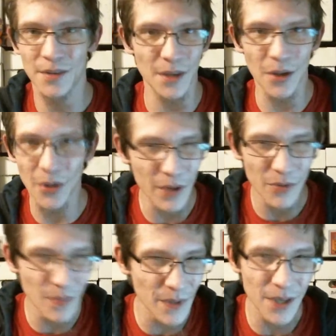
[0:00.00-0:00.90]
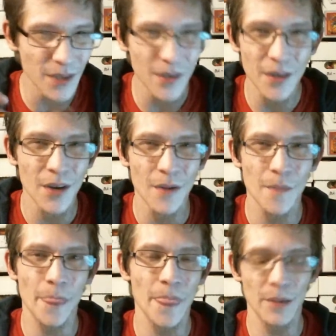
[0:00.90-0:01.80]
click with me.
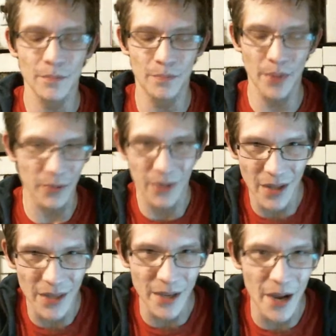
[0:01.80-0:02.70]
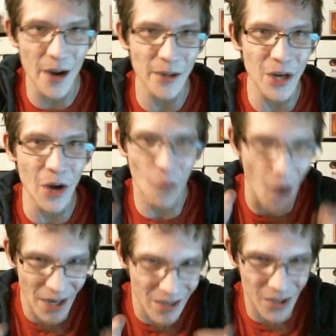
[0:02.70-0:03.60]
But I really like the character, and I
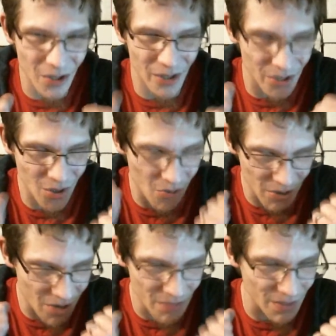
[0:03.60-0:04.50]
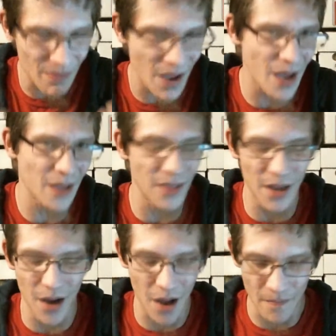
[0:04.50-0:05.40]
want it to click so incredibly bad that,
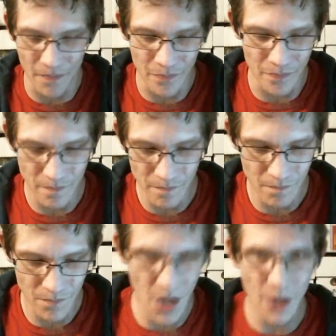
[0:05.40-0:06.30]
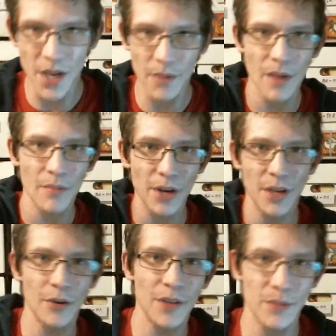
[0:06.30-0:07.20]
here, take my money,
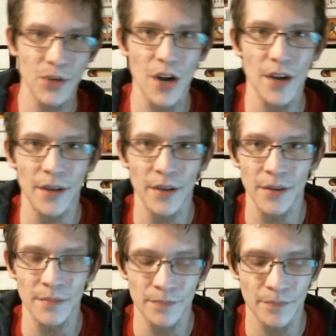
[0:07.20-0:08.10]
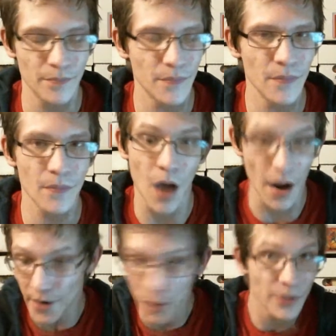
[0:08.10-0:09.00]
and I'll keep trying. And I
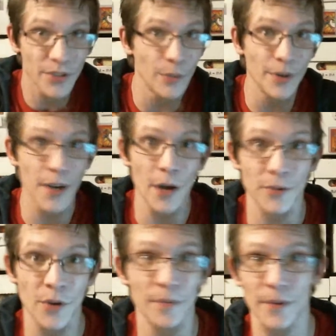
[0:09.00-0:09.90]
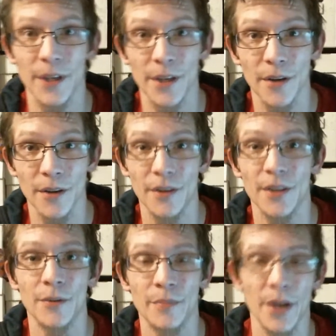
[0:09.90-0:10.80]
don't know, we'll see where it goes. Hopefully
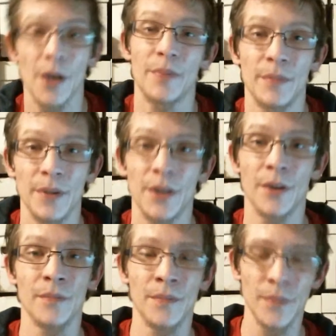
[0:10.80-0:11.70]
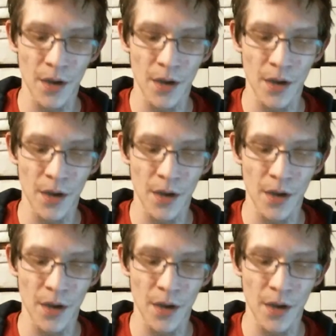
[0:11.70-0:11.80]
it'll pick up and become